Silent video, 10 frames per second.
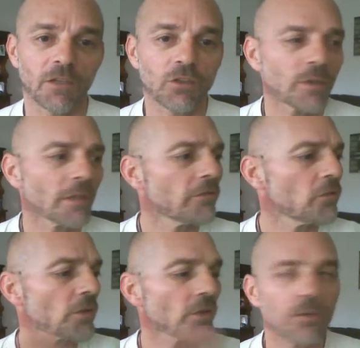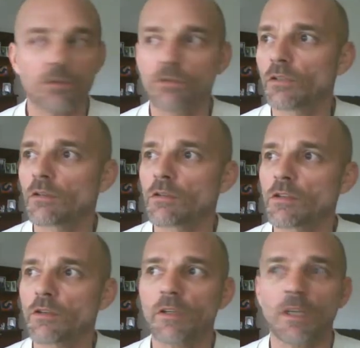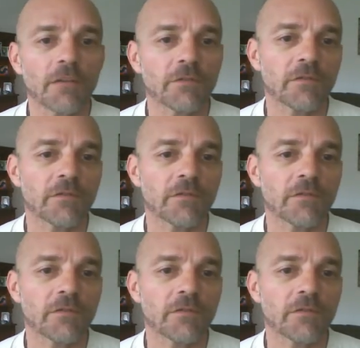Doing full circle on certain life